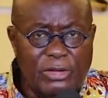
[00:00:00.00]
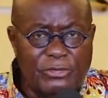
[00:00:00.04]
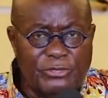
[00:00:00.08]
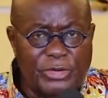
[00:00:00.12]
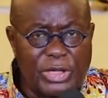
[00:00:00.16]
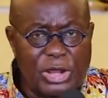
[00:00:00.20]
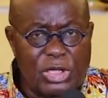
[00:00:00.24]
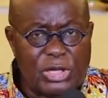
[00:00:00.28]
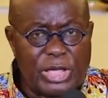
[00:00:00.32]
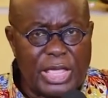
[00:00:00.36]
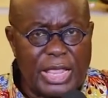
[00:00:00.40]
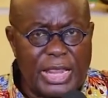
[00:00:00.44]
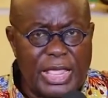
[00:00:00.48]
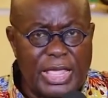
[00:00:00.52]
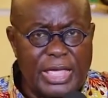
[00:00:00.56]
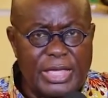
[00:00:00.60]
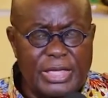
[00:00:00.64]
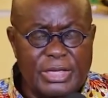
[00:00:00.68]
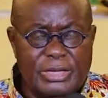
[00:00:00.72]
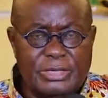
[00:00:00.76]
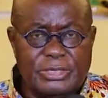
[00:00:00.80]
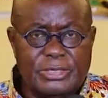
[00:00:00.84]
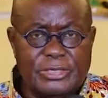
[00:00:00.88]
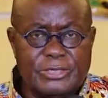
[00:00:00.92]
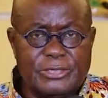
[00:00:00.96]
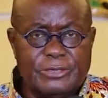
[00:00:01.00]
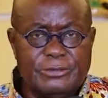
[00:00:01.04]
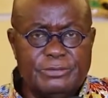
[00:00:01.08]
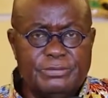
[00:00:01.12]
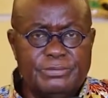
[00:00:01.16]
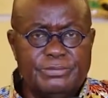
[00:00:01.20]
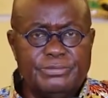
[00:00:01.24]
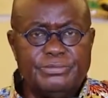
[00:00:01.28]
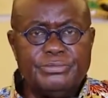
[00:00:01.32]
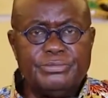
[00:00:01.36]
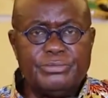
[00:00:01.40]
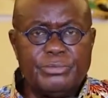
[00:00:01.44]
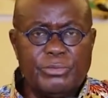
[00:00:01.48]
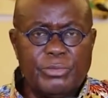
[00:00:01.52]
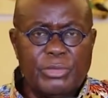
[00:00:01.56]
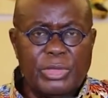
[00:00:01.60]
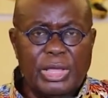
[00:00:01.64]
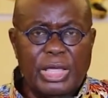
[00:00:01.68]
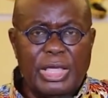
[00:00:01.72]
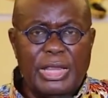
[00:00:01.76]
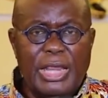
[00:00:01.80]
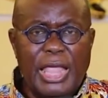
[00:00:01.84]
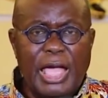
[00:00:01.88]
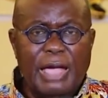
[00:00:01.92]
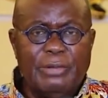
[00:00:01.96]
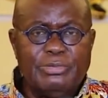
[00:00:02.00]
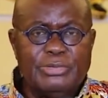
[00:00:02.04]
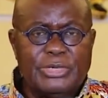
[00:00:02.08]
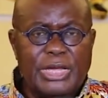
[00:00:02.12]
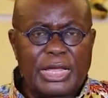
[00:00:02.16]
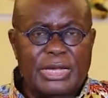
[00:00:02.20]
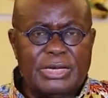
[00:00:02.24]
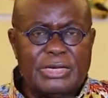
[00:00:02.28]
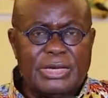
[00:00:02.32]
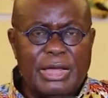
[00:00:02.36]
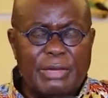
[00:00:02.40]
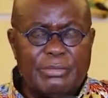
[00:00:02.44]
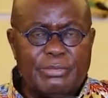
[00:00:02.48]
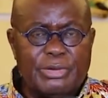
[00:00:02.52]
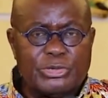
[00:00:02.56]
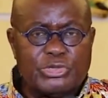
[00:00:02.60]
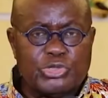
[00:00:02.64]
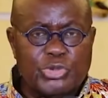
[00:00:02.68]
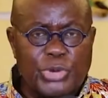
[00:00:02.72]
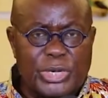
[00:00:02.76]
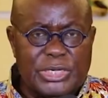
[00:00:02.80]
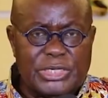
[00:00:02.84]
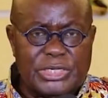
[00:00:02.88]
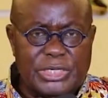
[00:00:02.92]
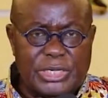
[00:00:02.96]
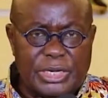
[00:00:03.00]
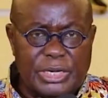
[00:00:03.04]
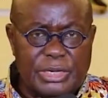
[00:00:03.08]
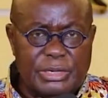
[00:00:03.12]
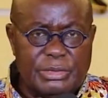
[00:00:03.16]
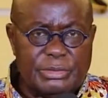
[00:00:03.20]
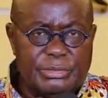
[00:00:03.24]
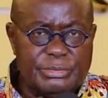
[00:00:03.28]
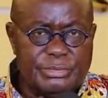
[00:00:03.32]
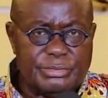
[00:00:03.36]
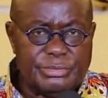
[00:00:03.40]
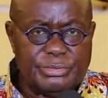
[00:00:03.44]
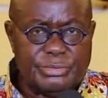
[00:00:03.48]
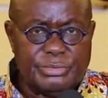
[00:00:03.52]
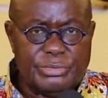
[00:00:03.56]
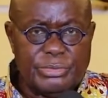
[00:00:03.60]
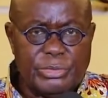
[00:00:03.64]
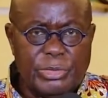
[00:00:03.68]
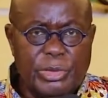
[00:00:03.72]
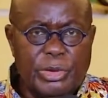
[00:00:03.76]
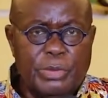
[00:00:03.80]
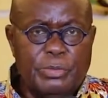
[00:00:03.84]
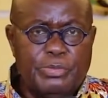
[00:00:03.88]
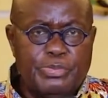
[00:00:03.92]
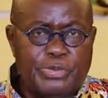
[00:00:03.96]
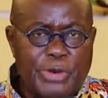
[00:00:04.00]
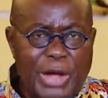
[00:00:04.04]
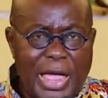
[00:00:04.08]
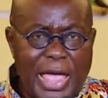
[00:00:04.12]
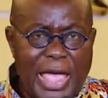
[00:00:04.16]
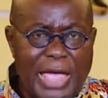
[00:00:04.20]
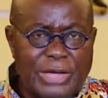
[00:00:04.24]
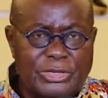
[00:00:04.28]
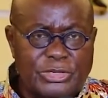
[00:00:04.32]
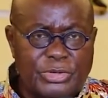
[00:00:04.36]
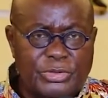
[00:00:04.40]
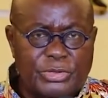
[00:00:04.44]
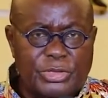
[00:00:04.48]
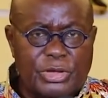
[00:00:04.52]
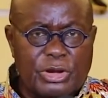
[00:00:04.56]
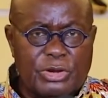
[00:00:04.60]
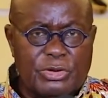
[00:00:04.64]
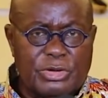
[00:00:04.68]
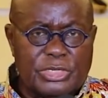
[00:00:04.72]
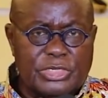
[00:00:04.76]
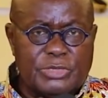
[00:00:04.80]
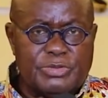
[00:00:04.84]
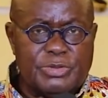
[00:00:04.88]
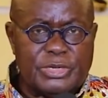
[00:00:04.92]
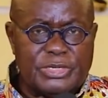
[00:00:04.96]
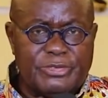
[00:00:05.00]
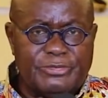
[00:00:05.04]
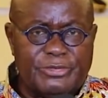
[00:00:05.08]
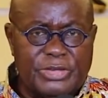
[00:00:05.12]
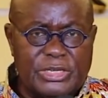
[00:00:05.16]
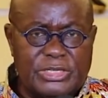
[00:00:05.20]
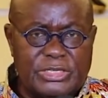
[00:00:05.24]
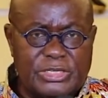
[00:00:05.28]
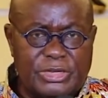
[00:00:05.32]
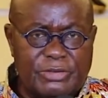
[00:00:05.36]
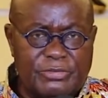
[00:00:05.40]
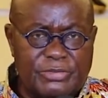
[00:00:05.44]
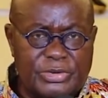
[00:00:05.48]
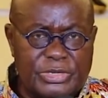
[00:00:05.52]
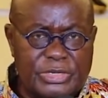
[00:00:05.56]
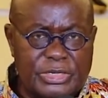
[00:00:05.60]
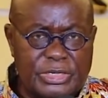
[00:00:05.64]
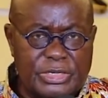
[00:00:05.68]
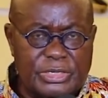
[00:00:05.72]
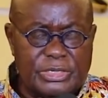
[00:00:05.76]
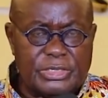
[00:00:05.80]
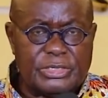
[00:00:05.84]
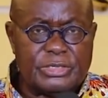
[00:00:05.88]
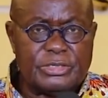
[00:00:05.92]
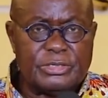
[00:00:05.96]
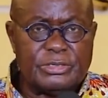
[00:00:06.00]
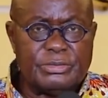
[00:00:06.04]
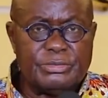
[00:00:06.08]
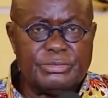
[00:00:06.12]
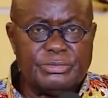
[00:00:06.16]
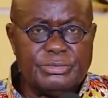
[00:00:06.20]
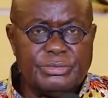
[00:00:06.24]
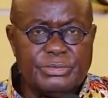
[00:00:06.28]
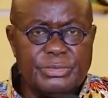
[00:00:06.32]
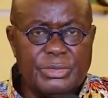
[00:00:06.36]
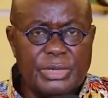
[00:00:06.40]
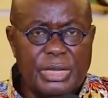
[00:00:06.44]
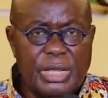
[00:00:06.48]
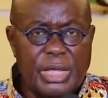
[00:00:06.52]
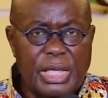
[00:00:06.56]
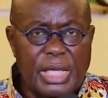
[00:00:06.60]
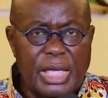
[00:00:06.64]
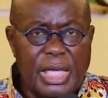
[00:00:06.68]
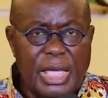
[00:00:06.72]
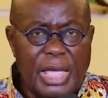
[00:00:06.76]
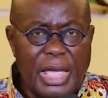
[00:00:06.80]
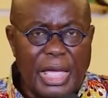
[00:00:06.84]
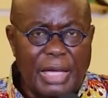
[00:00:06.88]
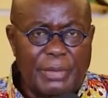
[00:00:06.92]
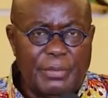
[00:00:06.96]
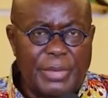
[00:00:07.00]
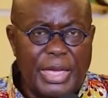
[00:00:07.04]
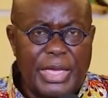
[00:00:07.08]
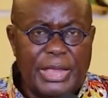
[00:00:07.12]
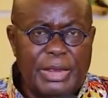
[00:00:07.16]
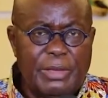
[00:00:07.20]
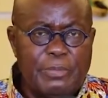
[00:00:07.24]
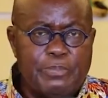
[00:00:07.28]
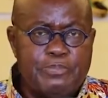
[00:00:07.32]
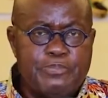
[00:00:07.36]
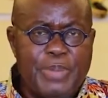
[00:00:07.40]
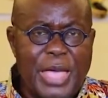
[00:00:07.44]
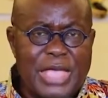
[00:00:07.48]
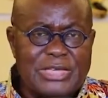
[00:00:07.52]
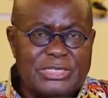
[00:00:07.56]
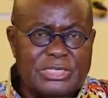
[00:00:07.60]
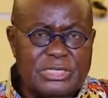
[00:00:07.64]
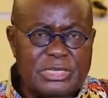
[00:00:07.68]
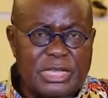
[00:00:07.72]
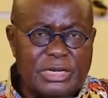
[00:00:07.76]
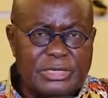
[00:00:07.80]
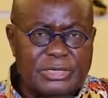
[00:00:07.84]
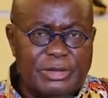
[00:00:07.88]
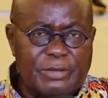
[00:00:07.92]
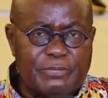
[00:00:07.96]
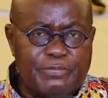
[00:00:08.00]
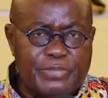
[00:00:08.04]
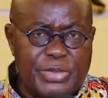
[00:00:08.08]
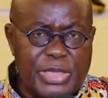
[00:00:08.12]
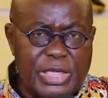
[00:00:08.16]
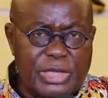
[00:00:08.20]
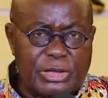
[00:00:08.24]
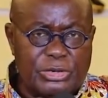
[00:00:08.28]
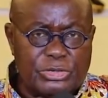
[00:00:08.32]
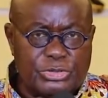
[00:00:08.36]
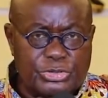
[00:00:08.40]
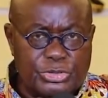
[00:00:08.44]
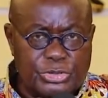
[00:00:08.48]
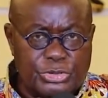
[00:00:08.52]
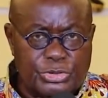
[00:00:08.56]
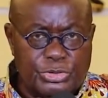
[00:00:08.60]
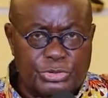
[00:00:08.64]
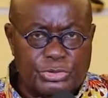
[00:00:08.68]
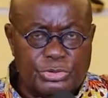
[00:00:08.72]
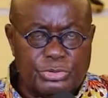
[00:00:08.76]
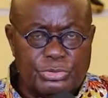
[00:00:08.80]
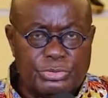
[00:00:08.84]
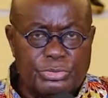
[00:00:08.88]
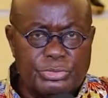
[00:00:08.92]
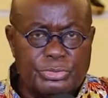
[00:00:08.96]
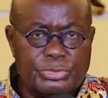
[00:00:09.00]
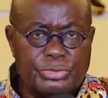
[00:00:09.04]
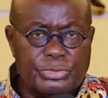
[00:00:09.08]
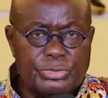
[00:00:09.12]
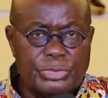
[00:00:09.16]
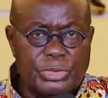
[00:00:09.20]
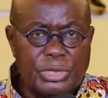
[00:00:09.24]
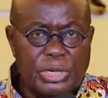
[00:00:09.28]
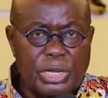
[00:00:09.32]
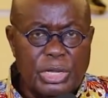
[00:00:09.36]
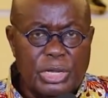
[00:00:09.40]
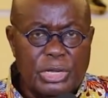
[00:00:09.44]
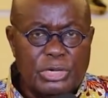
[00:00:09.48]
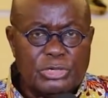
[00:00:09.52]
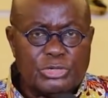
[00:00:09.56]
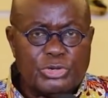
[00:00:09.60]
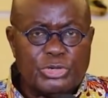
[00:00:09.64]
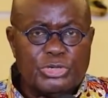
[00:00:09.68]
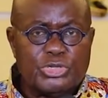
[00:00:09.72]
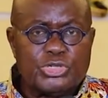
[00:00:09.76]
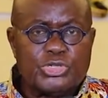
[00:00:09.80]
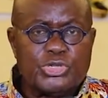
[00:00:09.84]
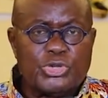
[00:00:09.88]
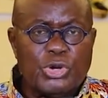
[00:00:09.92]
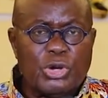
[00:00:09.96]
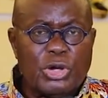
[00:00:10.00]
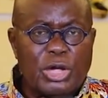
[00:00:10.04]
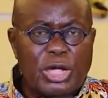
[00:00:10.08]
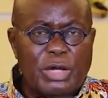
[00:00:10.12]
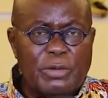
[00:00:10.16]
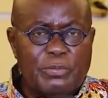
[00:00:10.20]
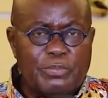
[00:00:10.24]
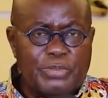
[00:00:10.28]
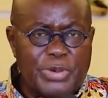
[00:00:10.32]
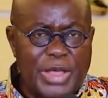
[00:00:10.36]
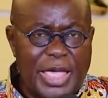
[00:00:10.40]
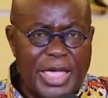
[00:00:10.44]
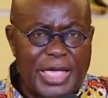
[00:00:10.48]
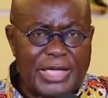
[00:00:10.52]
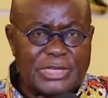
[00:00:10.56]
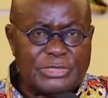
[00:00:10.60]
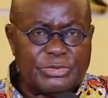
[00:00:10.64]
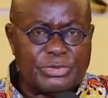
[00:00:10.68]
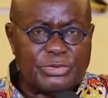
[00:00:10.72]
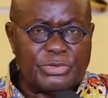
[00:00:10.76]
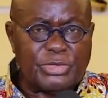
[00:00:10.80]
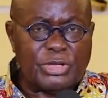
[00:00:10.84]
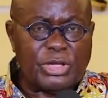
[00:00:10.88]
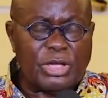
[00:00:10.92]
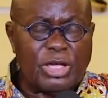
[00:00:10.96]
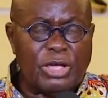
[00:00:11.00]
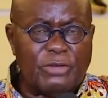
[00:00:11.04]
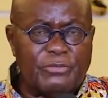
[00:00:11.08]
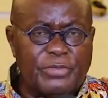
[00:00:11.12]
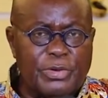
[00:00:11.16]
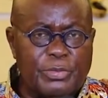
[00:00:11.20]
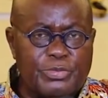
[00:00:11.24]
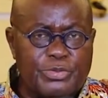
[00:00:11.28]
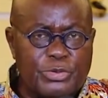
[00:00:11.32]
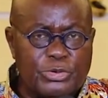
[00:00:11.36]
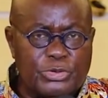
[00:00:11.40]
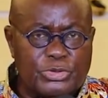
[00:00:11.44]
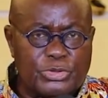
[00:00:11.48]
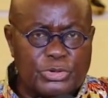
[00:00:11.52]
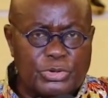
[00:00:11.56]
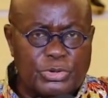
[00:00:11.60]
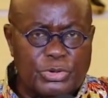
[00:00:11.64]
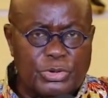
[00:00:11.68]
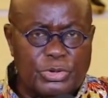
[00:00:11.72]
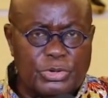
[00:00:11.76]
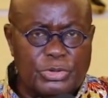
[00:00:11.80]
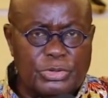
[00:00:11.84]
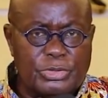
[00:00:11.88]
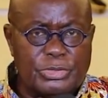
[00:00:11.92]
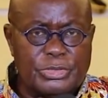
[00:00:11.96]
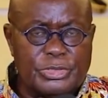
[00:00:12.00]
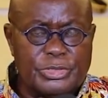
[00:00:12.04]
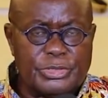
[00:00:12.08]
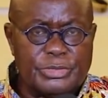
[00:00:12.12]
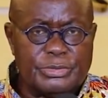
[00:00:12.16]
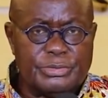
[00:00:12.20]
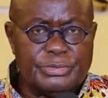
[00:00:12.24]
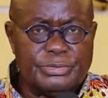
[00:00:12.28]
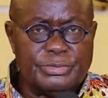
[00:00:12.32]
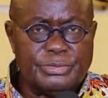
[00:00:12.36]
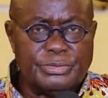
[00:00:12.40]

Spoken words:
Fellow Ghanaians, in update number 20, prior to the Christmas festivities, I made a passionate appeal to you to ensure compliance with the COVID protocols